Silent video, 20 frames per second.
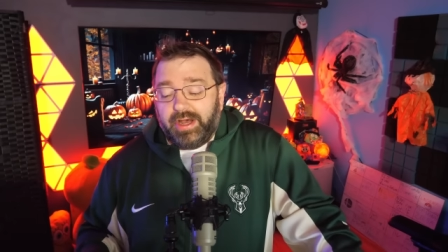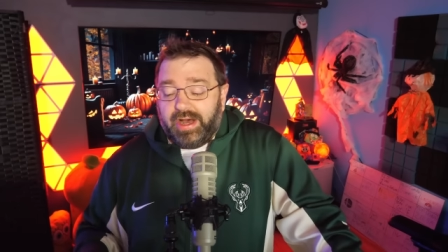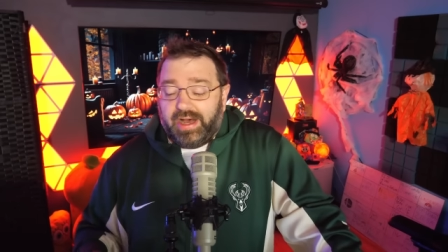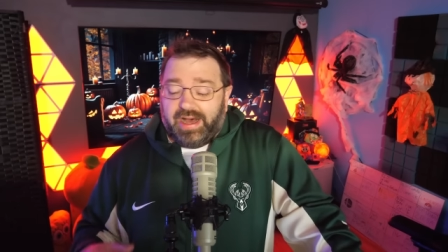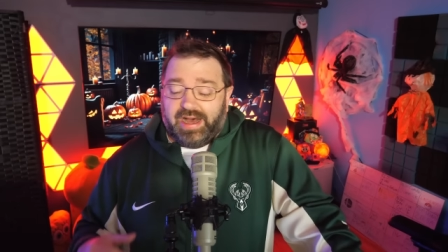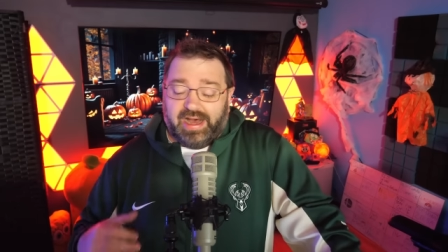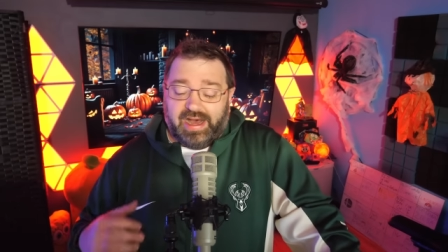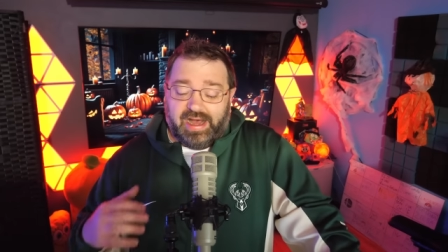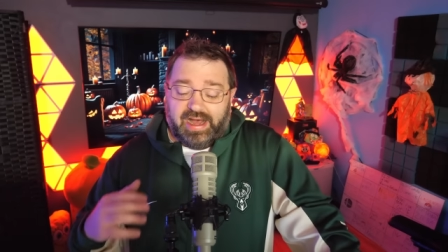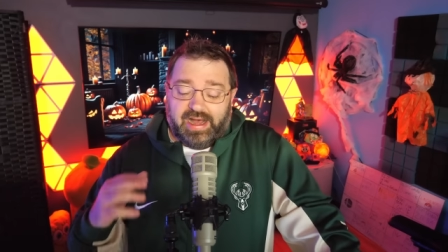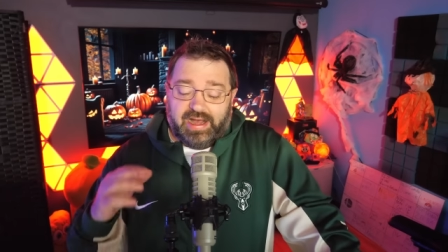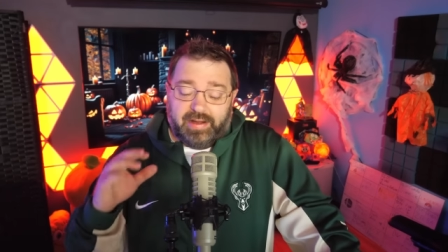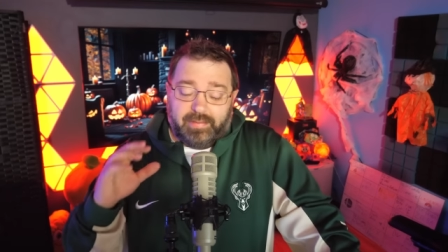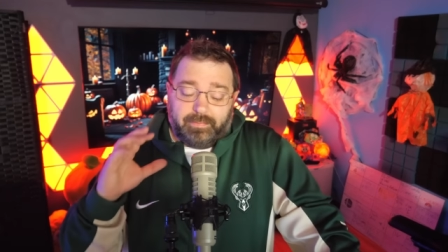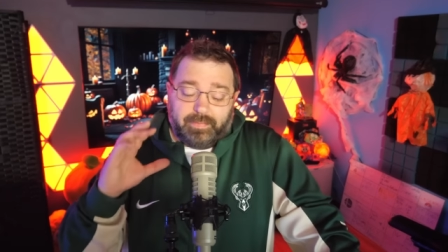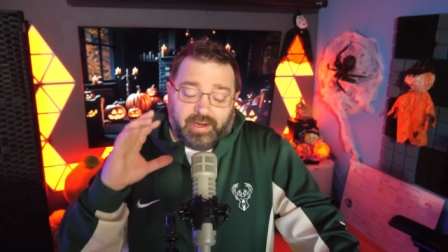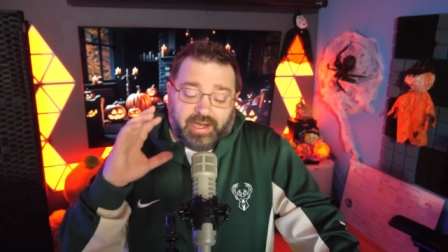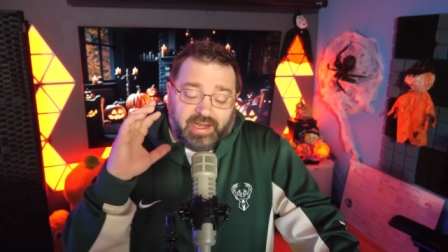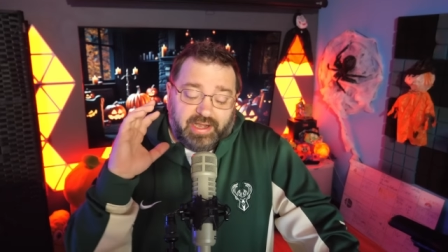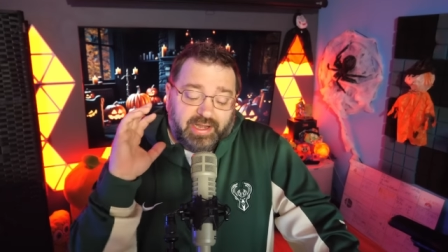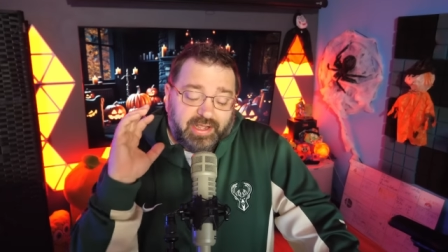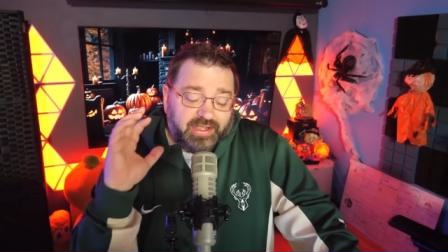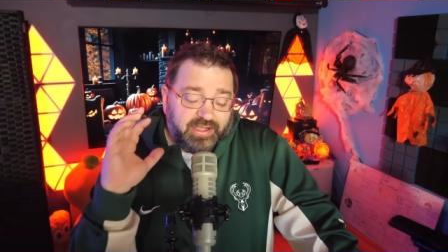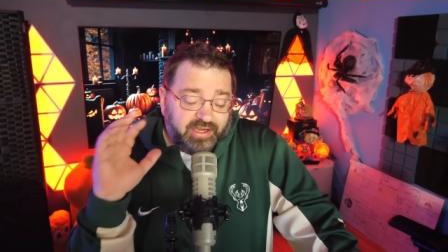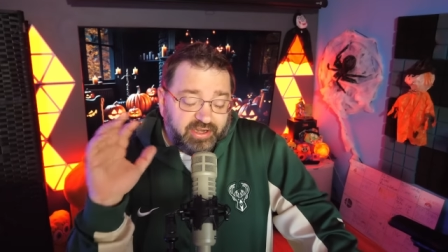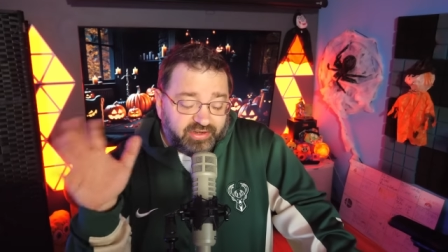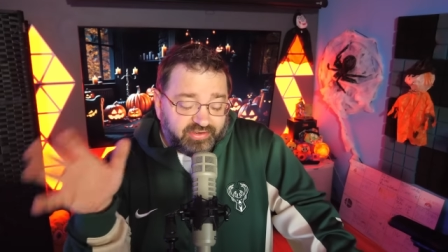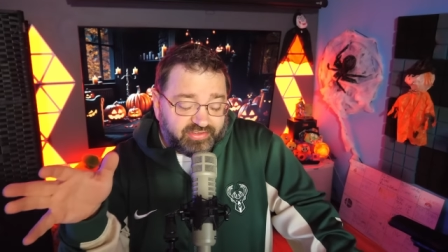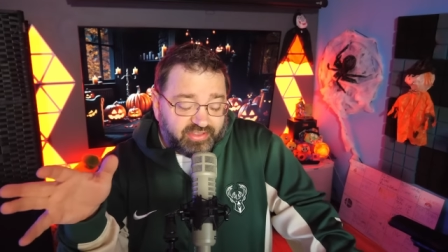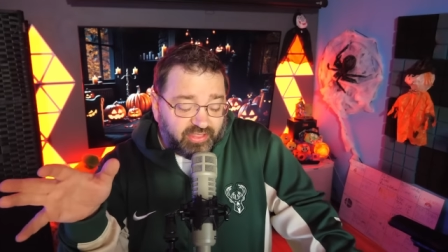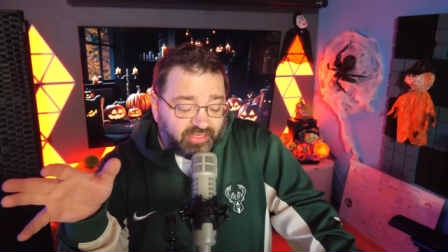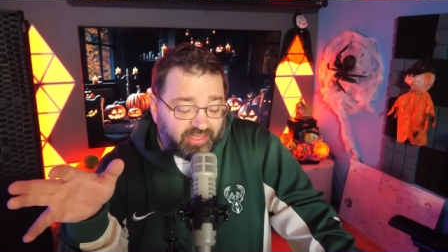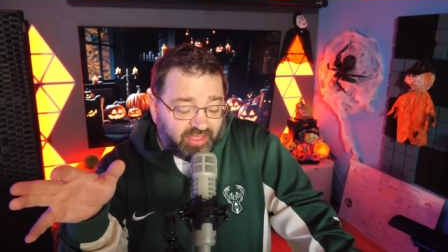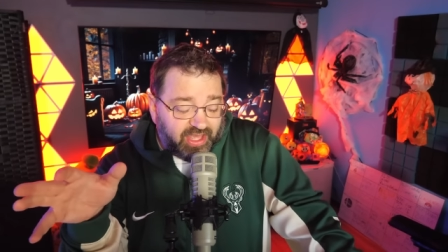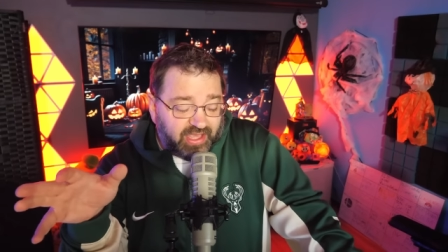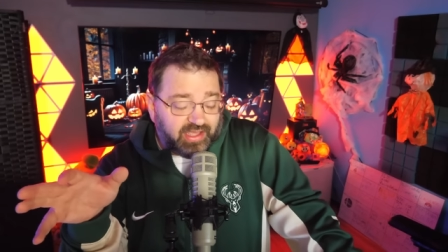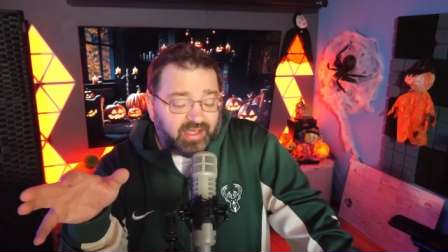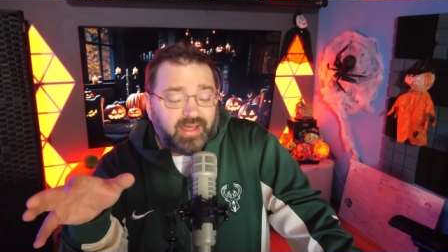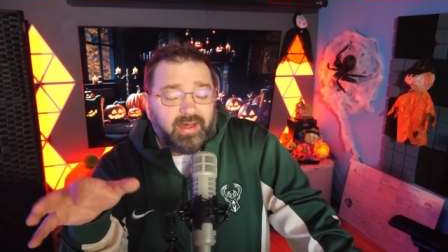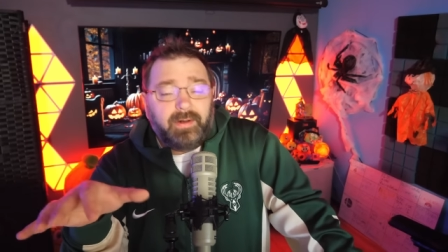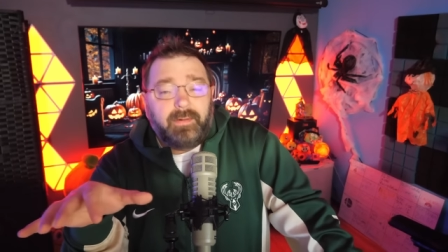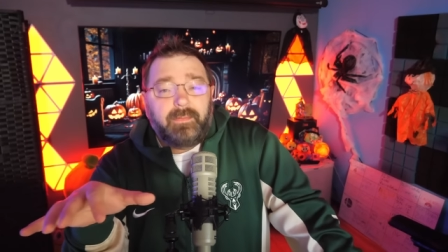But here's the thing.